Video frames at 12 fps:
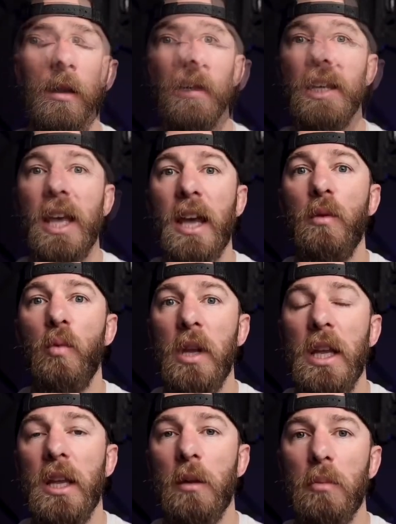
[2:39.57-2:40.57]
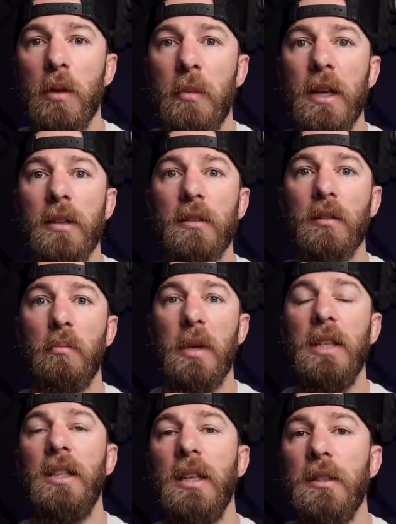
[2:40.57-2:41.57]
Can we implement some
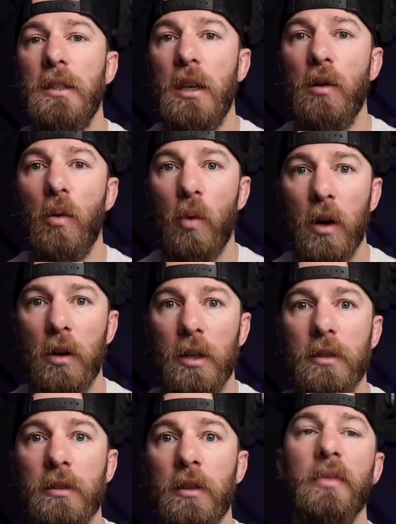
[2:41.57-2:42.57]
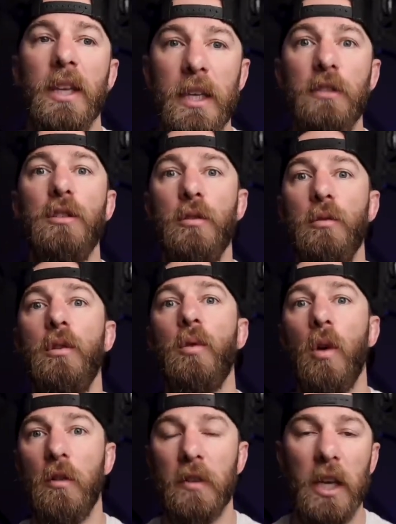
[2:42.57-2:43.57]
PTSD awareness into the
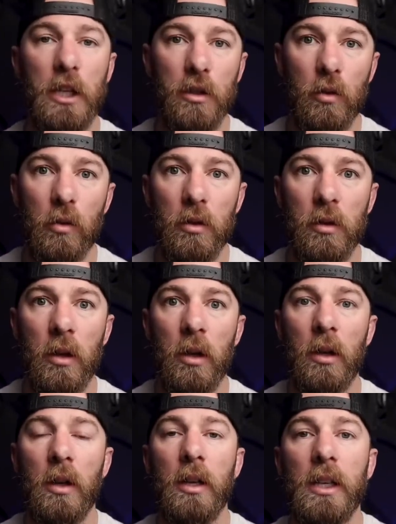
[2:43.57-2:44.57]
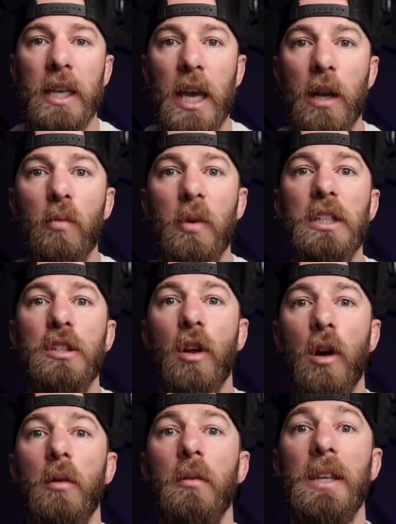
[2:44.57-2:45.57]
qualification course? Can we
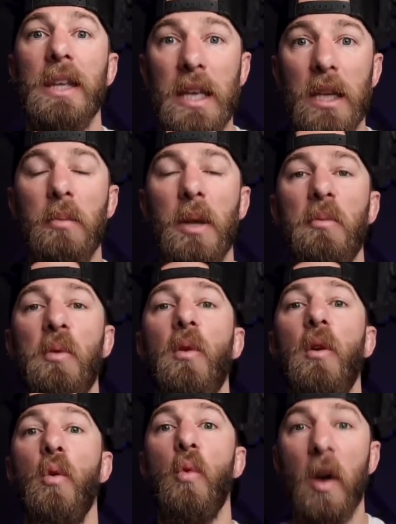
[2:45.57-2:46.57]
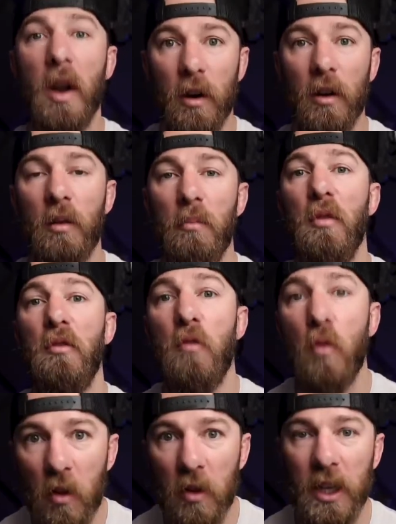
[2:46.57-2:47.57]
start getting people aware
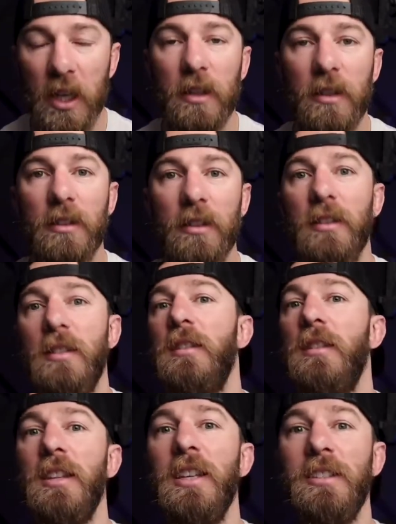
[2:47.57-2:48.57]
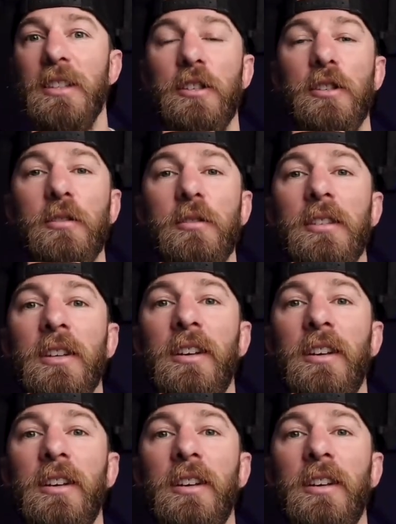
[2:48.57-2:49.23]
before they get these issues